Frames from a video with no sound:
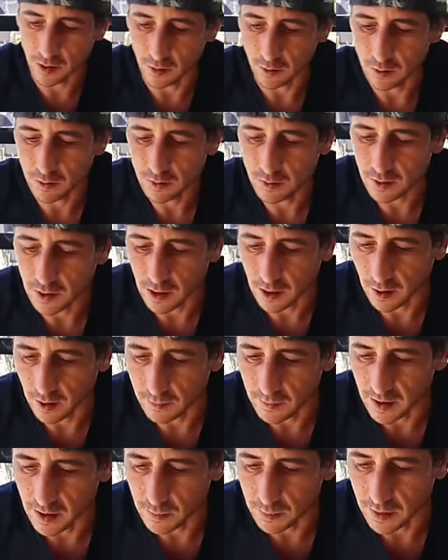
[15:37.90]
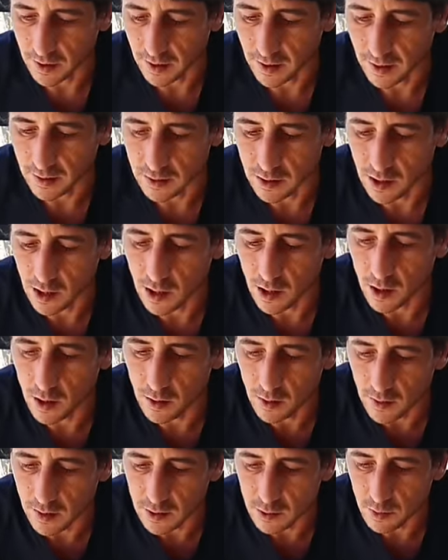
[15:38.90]
you, here, I'm going to put it as
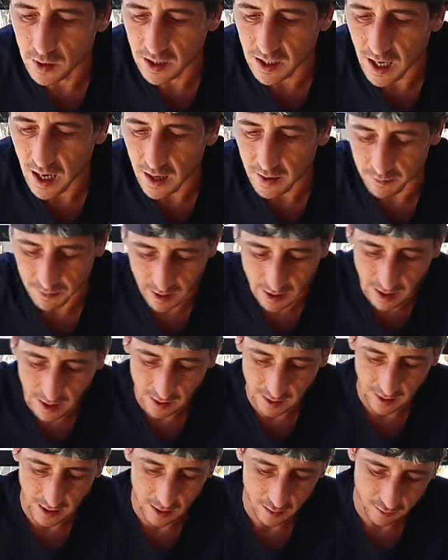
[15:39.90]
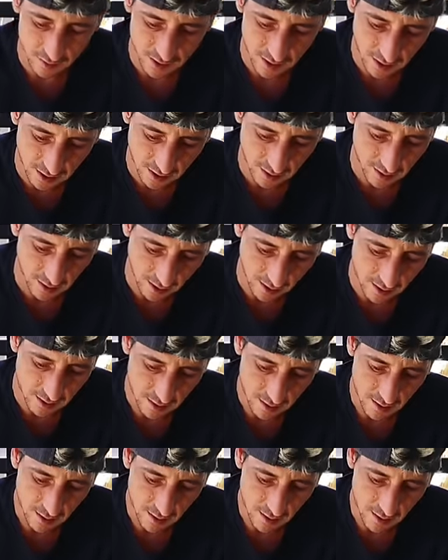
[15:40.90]
low as we can, but I, I don't see anything.